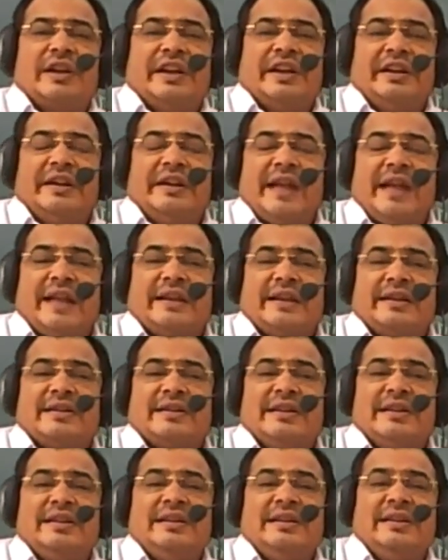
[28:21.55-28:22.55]

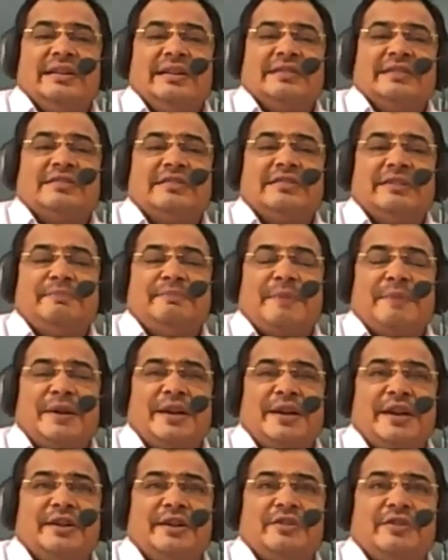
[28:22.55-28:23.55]
indirectly is
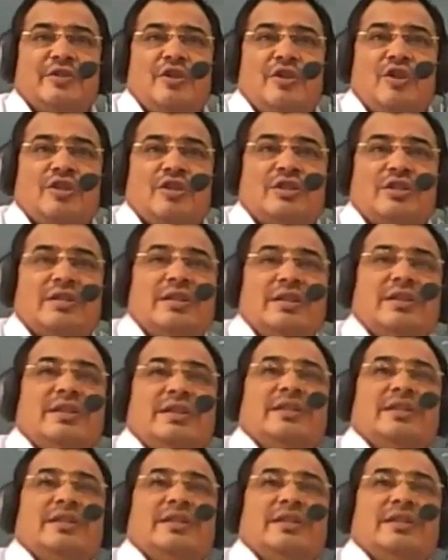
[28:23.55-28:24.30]
dependent on